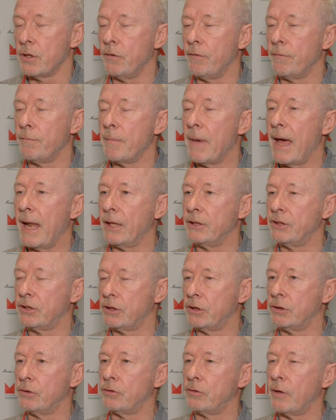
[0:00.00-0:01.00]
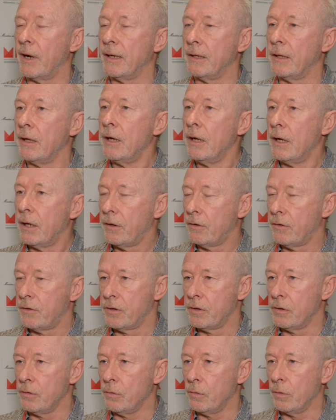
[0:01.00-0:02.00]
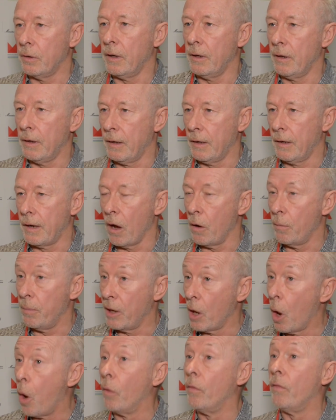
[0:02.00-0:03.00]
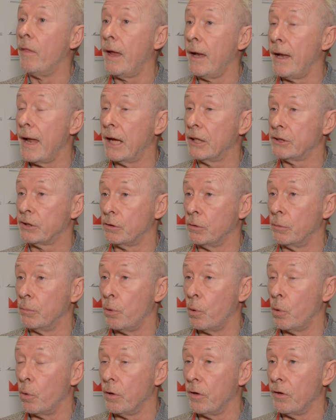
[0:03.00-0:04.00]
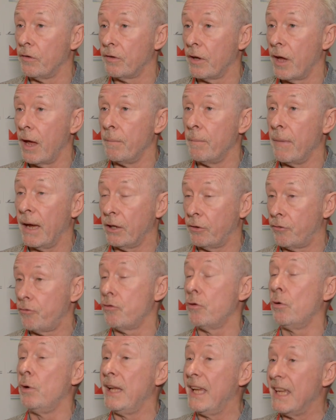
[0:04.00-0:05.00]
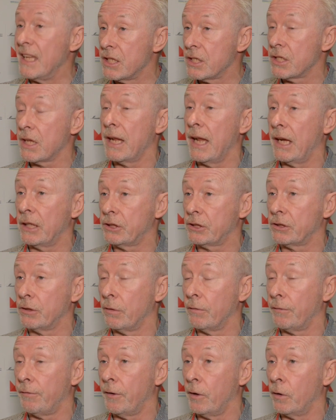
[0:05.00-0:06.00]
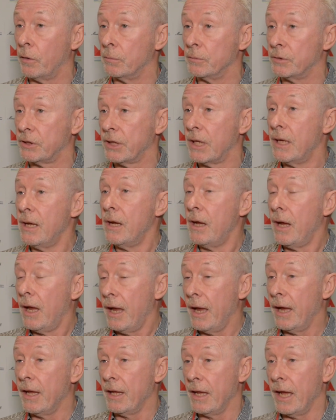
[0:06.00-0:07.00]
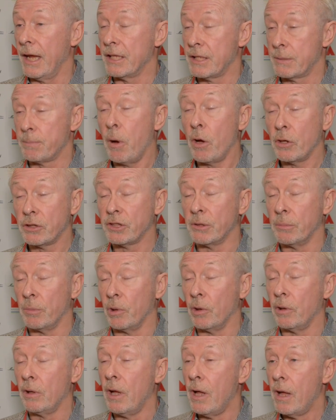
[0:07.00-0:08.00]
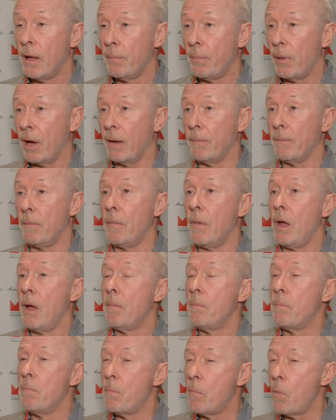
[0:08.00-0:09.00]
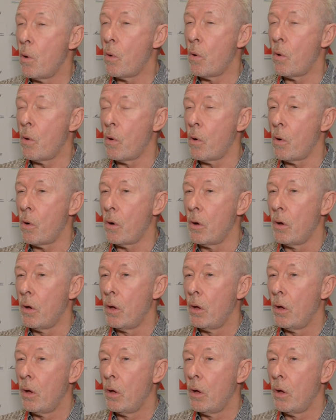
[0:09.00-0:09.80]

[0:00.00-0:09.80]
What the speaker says: who've managed to to go beyond their national borders and make truly international films. It's possible, but more